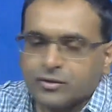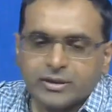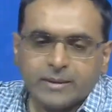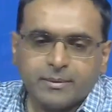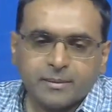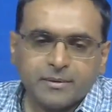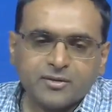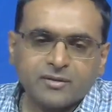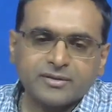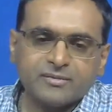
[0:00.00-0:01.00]
the
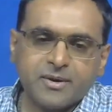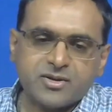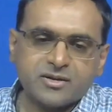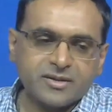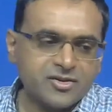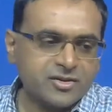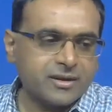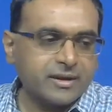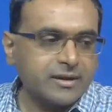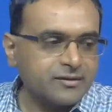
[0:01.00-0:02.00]
purpose of the special
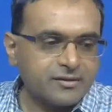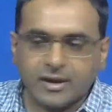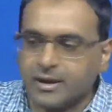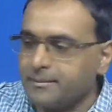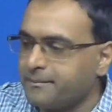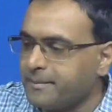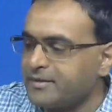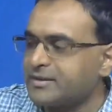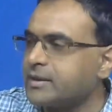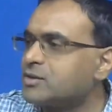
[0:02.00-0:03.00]
session is
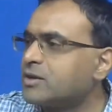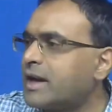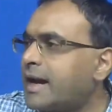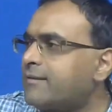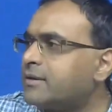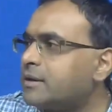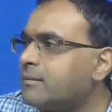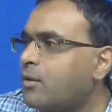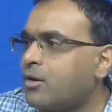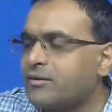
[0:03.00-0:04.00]
basically to have a little
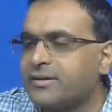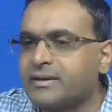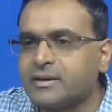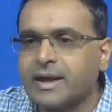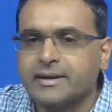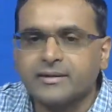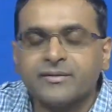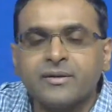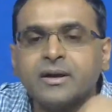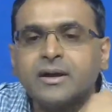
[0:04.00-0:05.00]
more of
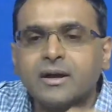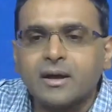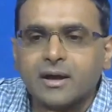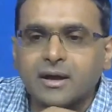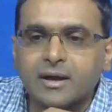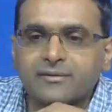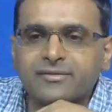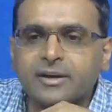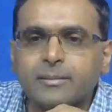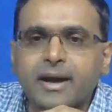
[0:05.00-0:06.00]
interactive
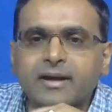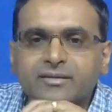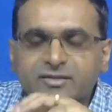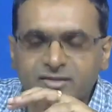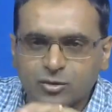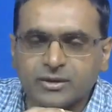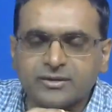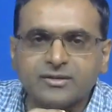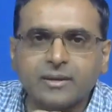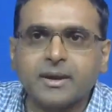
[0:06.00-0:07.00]
feedback with
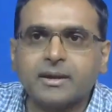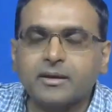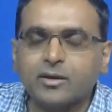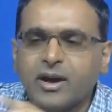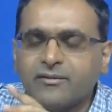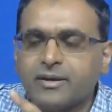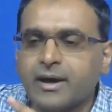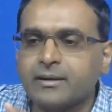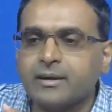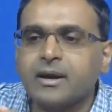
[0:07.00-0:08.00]
students. I mean, you have
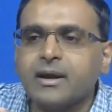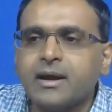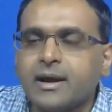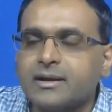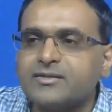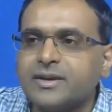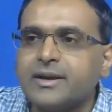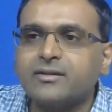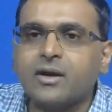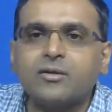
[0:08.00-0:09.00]
done at least
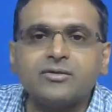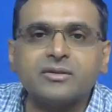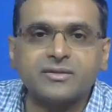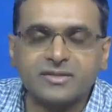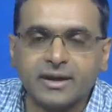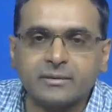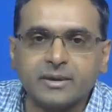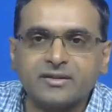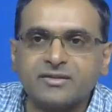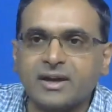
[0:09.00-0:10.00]
8 rounds of
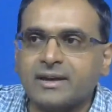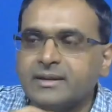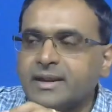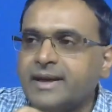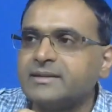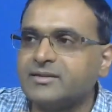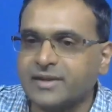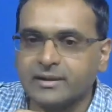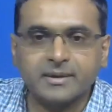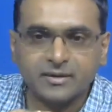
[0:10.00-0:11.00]
assignments, and the 9th
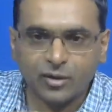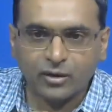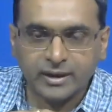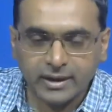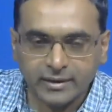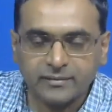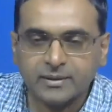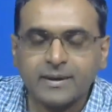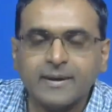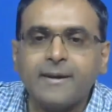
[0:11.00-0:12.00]
assignment is already given.